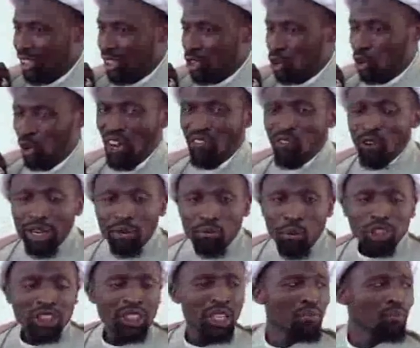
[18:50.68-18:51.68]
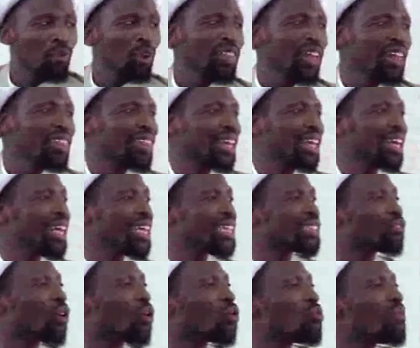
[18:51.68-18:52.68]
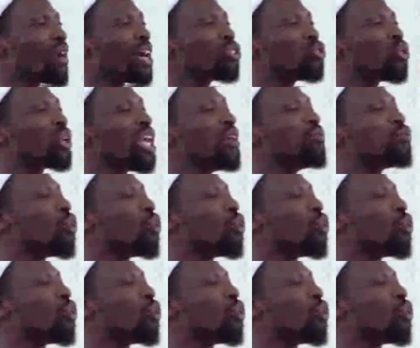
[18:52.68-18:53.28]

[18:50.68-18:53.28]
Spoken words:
So therefore the most important thing is for woman to keep